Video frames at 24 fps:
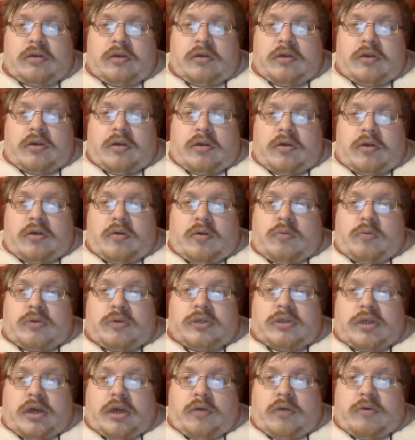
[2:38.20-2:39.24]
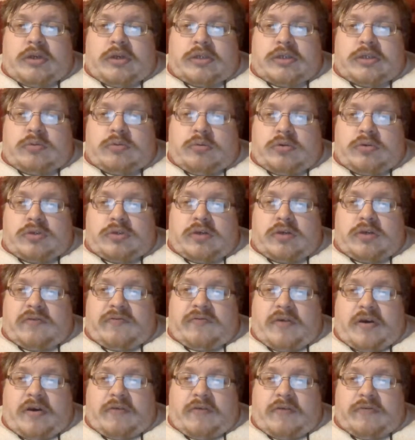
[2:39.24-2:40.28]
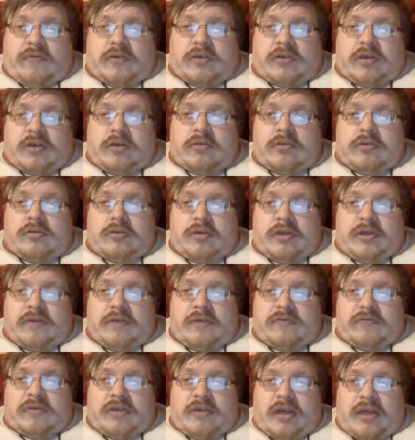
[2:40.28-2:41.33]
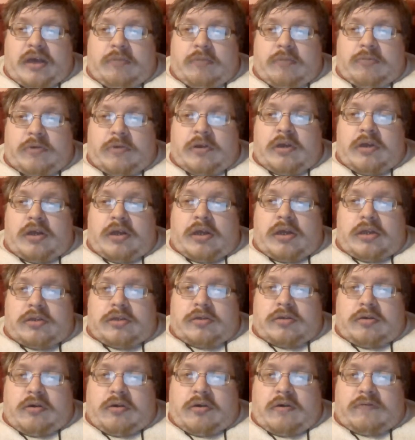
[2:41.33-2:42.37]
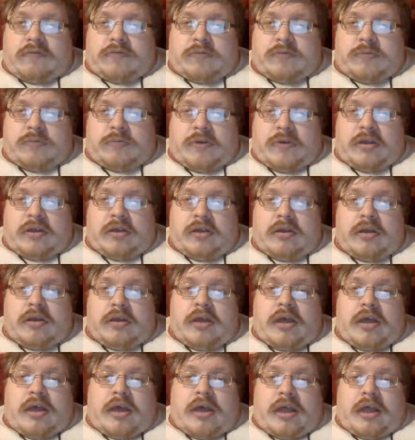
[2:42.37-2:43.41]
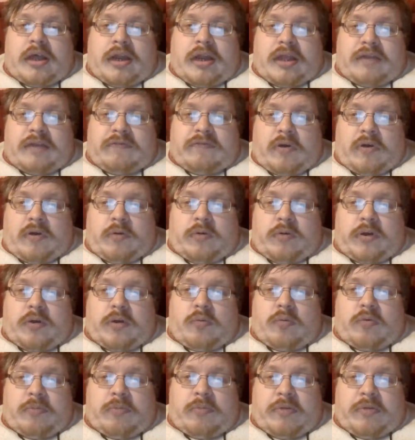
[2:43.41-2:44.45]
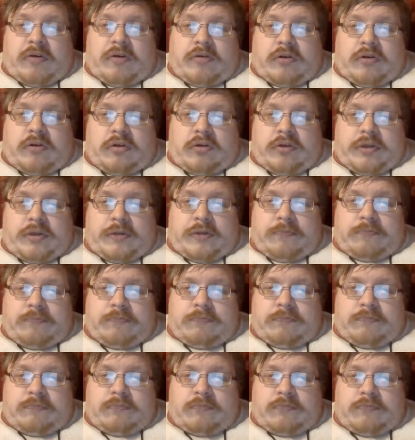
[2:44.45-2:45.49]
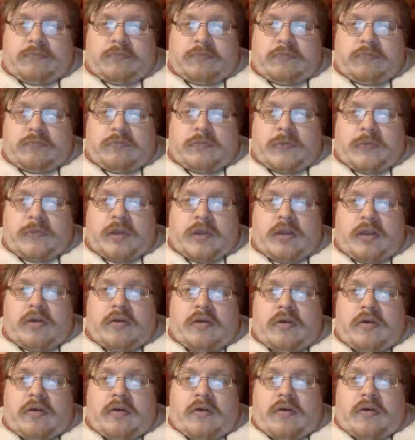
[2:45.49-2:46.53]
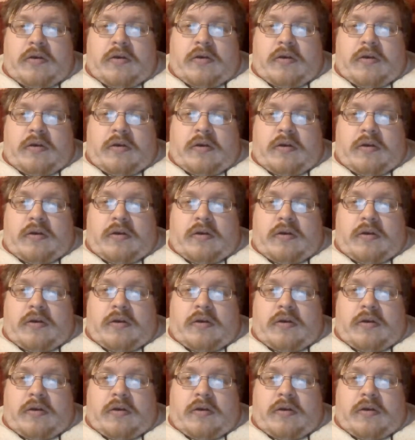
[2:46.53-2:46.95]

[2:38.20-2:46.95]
For the land where you go in to possess it isn't as the land of Egypt that you came out of, where you sowed your seed and watered it with your foot,